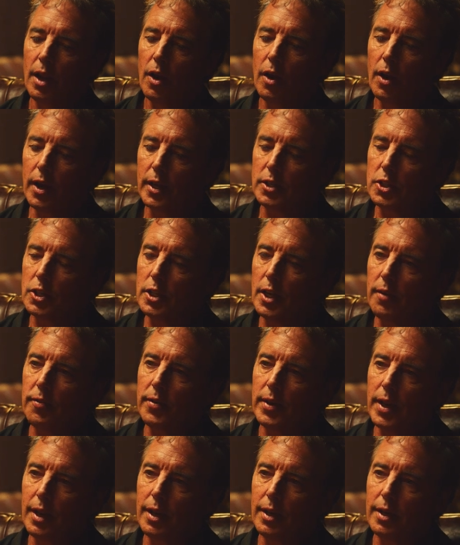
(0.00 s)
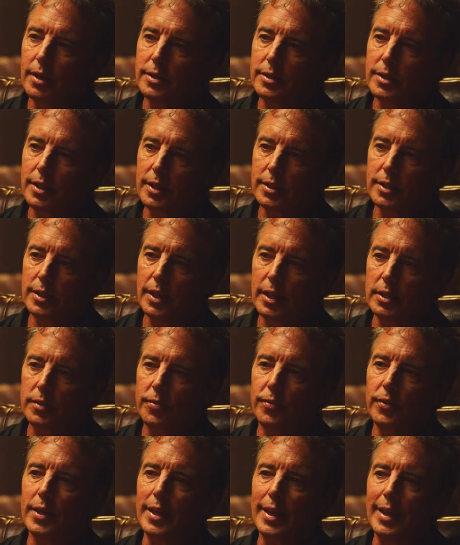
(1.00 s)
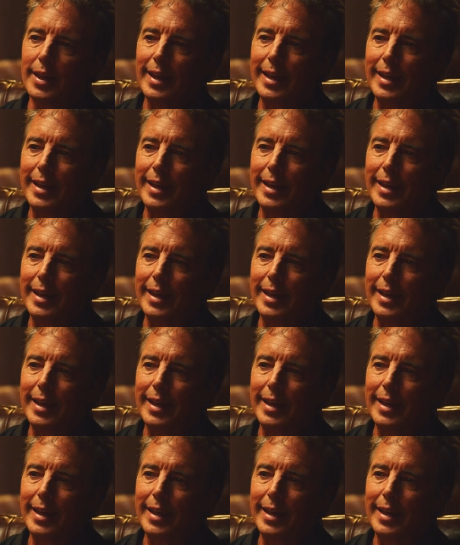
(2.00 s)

longevity successfully